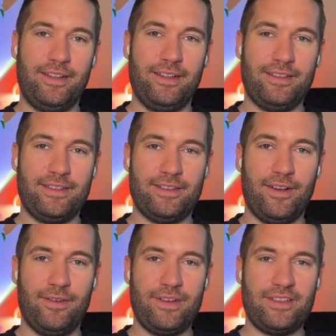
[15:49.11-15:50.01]
It's
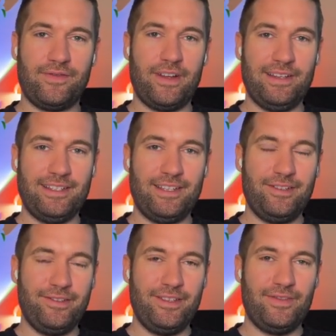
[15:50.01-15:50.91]
always fun to
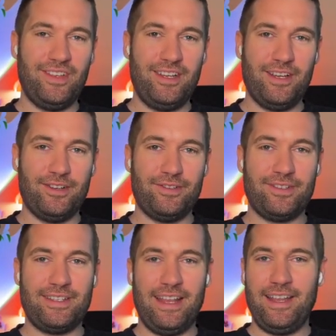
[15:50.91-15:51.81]
do these
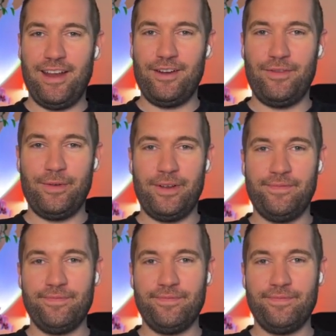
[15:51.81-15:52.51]
videos. Take care, everyone.